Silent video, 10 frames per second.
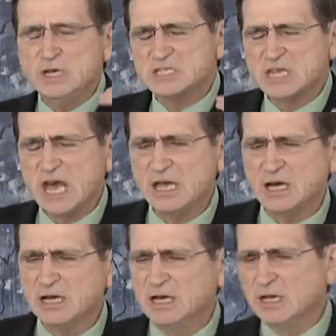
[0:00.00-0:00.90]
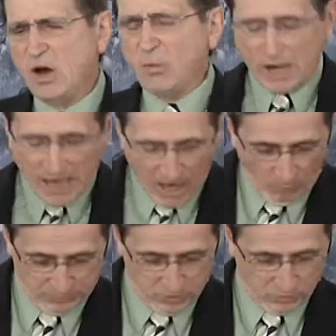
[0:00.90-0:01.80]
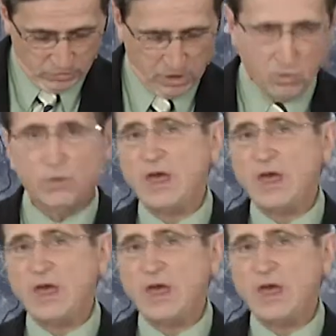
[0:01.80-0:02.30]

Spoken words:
say, I want to help you. Well,